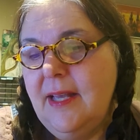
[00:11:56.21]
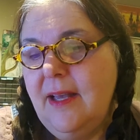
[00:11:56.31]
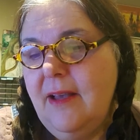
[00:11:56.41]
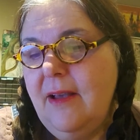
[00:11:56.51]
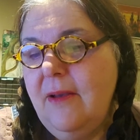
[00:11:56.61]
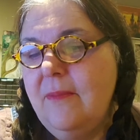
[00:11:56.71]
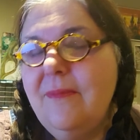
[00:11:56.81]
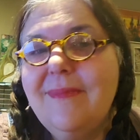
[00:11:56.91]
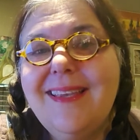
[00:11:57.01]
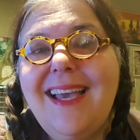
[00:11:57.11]

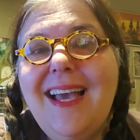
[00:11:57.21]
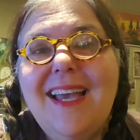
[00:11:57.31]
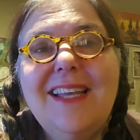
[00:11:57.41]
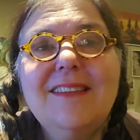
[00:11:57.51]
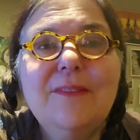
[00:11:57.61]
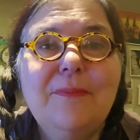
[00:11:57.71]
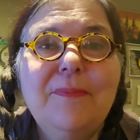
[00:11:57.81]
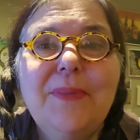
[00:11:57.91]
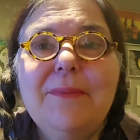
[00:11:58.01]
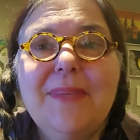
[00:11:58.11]
And the
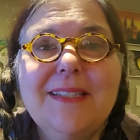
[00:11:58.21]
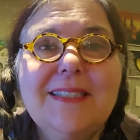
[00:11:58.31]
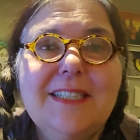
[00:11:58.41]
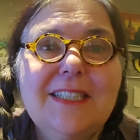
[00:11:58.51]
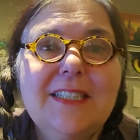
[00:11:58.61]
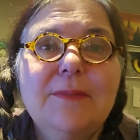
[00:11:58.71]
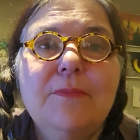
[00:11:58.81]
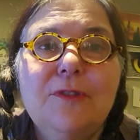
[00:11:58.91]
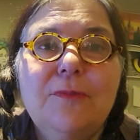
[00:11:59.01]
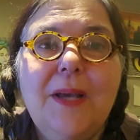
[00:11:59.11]
big message is
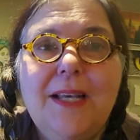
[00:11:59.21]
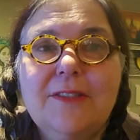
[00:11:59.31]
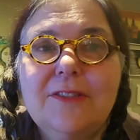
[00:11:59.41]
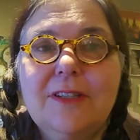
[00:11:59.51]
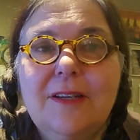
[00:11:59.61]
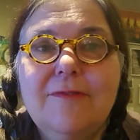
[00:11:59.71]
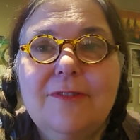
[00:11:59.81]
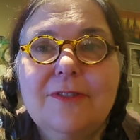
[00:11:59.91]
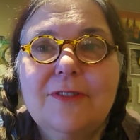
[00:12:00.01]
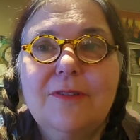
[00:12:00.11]
move past your
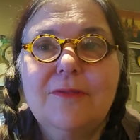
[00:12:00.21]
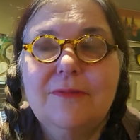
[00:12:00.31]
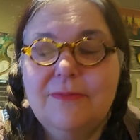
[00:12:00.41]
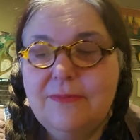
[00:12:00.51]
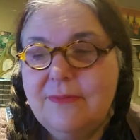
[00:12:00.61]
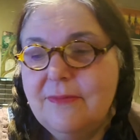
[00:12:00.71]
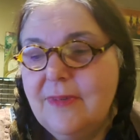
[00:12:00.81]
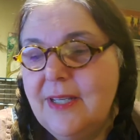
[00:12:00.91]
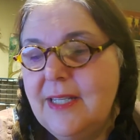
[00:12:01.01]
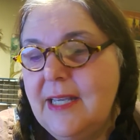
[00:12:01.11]
comfort zone
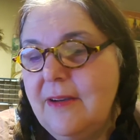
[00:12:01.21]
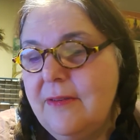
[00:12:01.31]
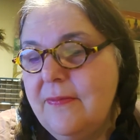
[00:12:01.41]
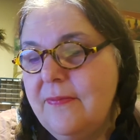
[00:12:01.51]
right now.